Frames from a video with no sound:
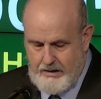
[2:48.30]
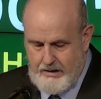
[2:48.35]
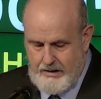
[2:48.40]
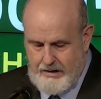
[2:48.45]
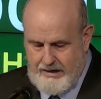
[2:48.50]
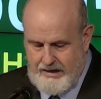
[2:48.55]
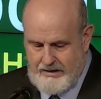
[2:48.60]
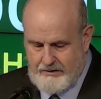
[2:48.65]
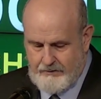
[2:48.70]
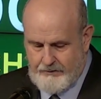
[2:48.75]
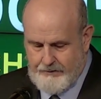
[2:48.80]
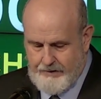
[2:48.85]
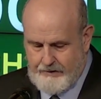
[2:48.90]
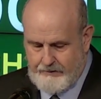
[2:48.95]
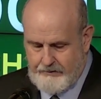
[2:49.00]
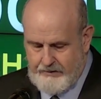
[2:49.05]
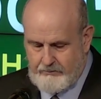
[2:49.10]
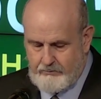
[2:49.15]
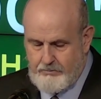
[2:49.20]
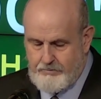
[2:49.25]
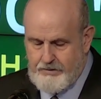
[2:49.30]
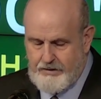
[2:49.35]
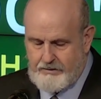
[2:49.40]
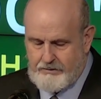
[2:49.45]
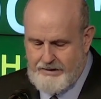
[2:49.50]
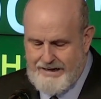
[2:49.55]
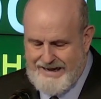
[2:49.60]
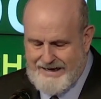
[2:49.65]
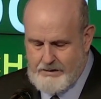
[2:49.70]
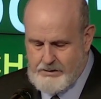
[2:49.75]
and thought they were being
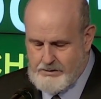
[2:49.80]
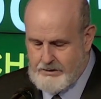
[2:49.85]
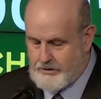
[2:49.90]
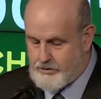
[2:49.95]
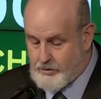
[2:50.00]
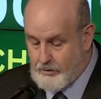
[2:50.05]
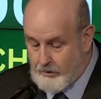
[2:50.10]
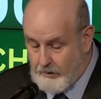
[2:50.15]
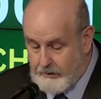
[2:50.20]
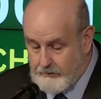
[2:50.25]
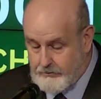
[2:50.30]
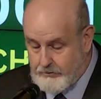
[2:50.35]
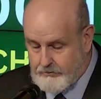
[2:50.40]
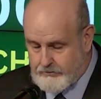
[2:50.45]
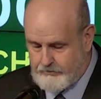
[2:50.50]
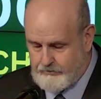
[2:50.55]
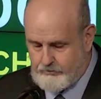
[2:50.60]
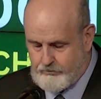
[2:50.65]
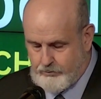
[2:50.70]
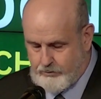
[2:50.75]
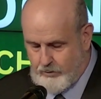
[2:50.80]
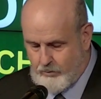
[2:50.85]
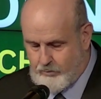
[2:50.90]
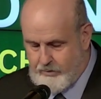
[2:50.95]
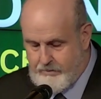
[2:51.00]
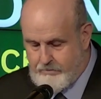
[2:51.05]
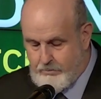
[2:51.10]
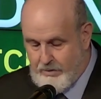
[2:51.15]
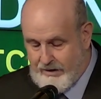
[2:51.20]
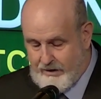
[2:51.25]
nasty to us, so we
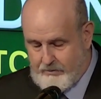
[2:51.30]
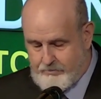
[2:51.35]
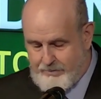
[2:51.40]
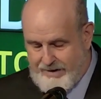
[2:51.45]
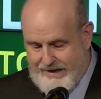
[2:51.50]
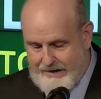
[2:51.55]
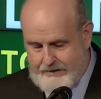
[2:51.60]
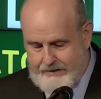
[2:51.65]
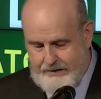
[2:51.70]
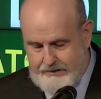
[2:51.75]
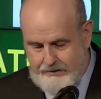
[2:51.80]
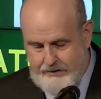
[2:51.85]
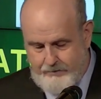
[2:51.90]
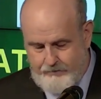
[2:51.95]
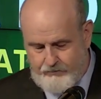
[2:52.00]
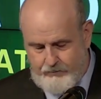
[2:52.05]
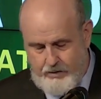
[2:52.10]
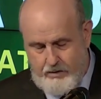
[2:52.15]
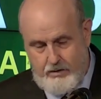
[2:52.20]
barked back at them,